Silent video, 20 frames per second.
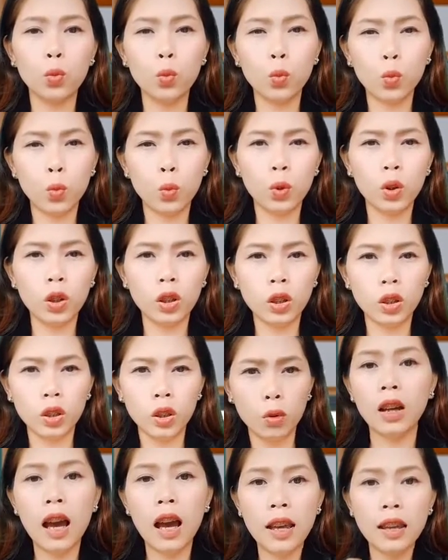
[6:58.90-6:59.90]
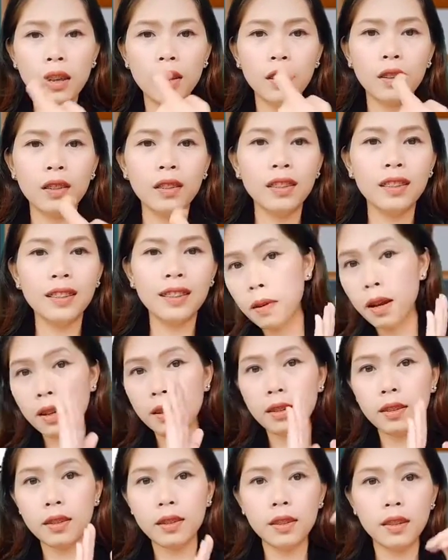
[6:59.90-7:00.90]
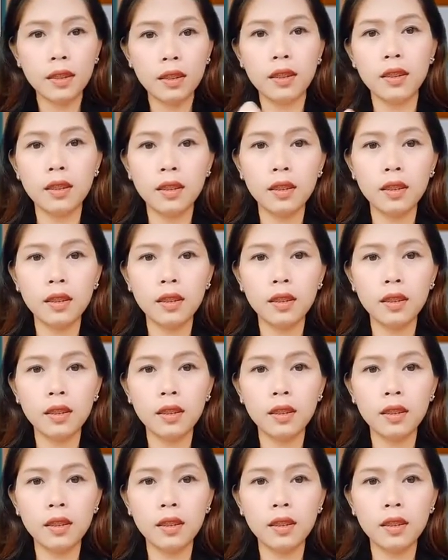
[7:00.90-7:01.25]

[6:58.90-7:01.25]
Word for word: and wash away sins of